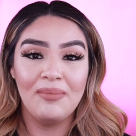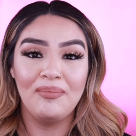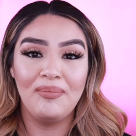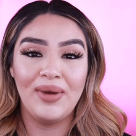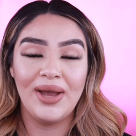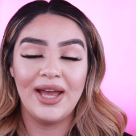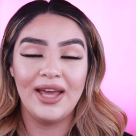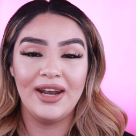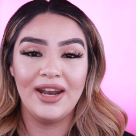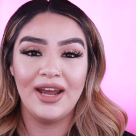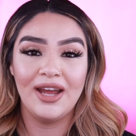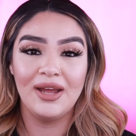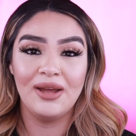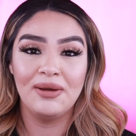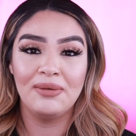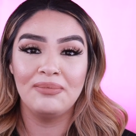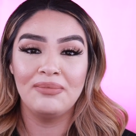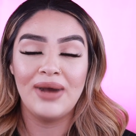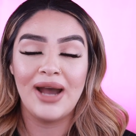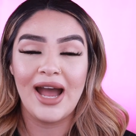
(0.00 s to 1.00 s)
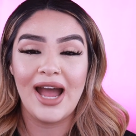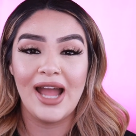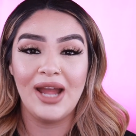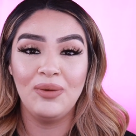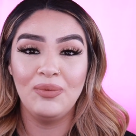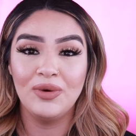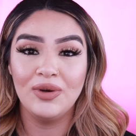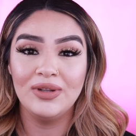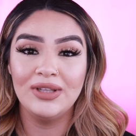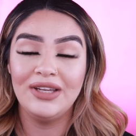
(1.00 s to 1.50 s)
But um, I
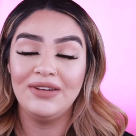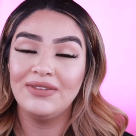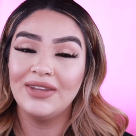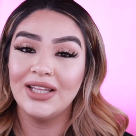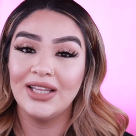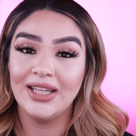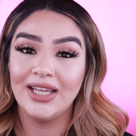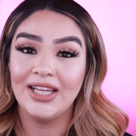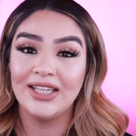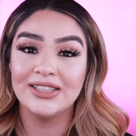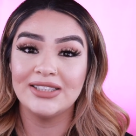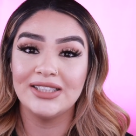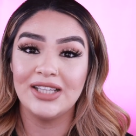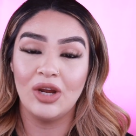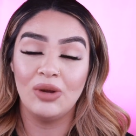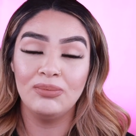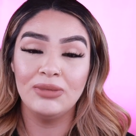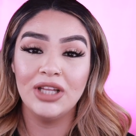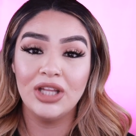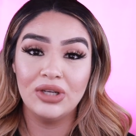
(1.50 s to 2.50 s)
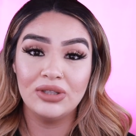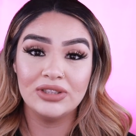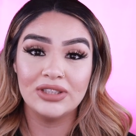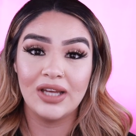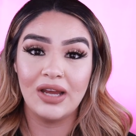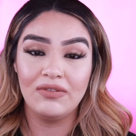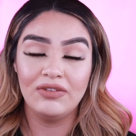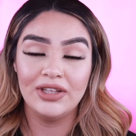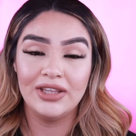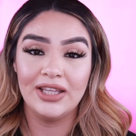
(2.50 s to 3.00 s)
will leave the links down below
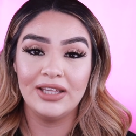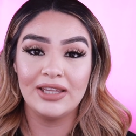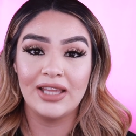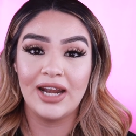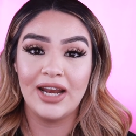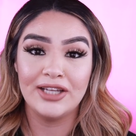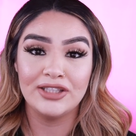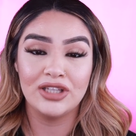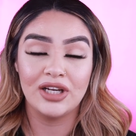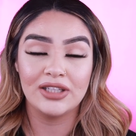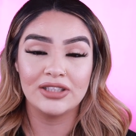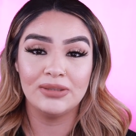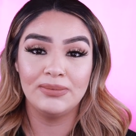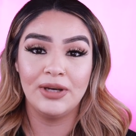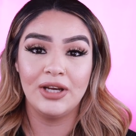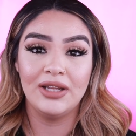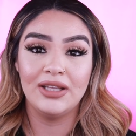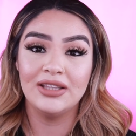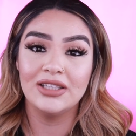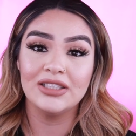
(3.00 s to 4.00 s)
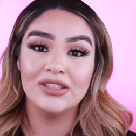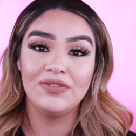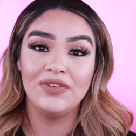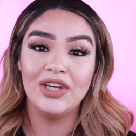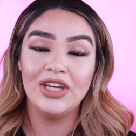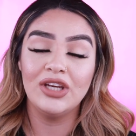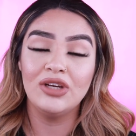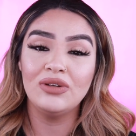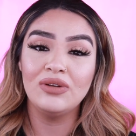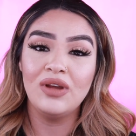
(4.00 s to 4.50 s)
to everything that I talked about in this
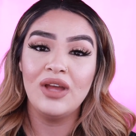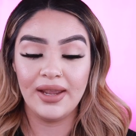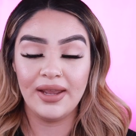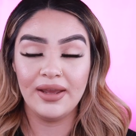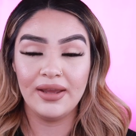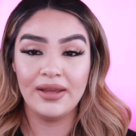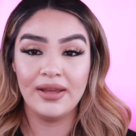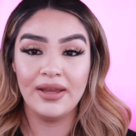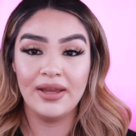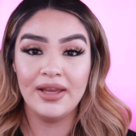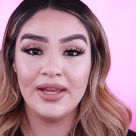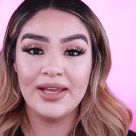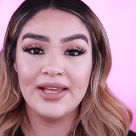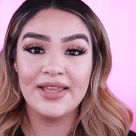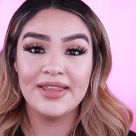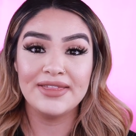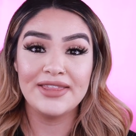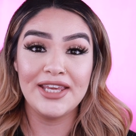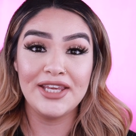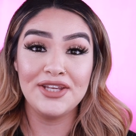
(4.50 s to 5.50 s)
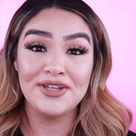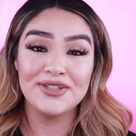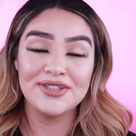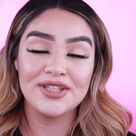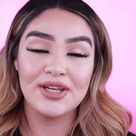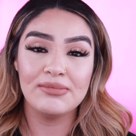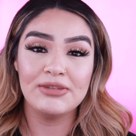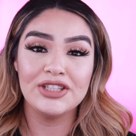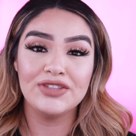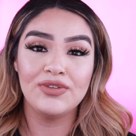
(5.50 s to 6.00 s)
video. Thank you
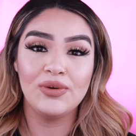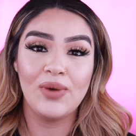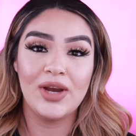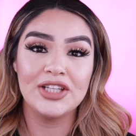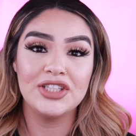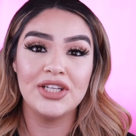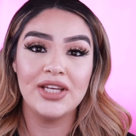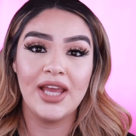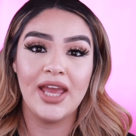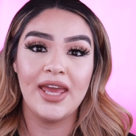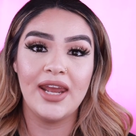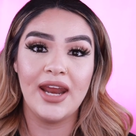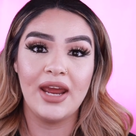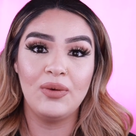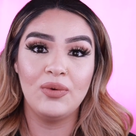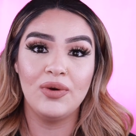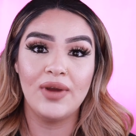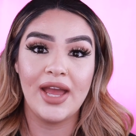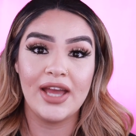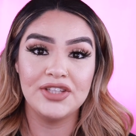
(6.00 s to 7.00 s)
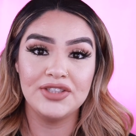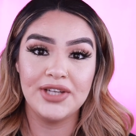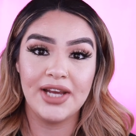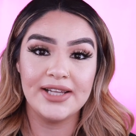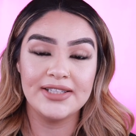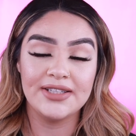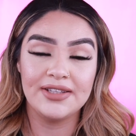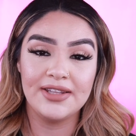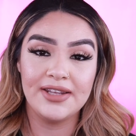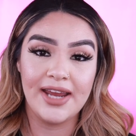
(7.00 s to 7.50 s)
so much for watching, and I will catch you
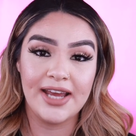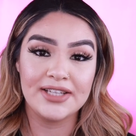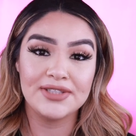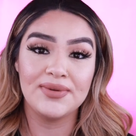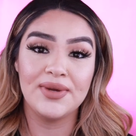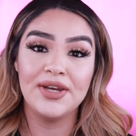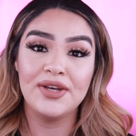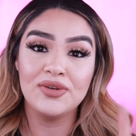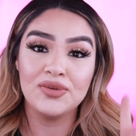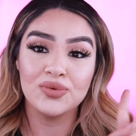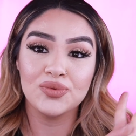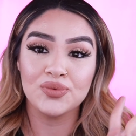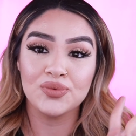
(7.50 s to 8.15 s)
guys on the next one.